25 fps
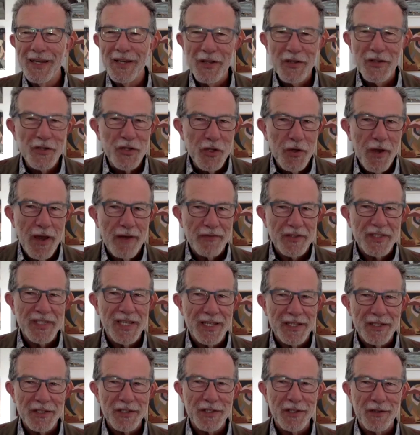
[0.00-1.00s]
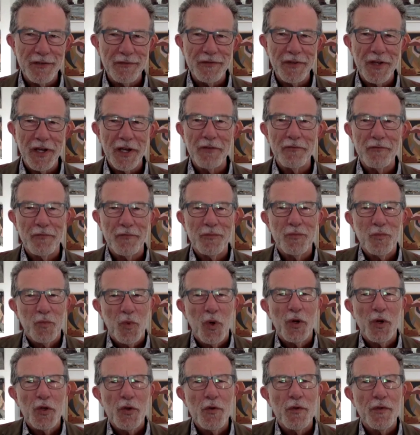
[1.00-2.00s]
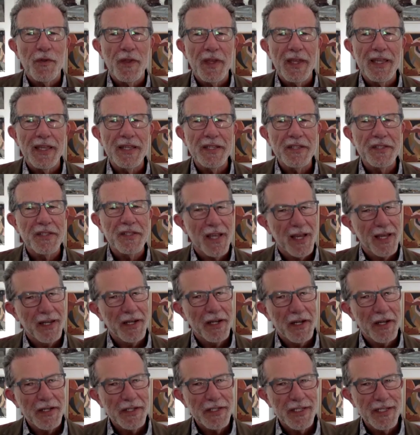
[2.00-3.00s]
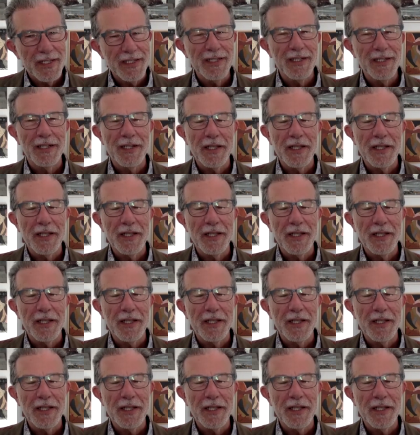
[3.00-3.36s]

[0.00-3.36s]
Do you have a sense of what you think is an ideal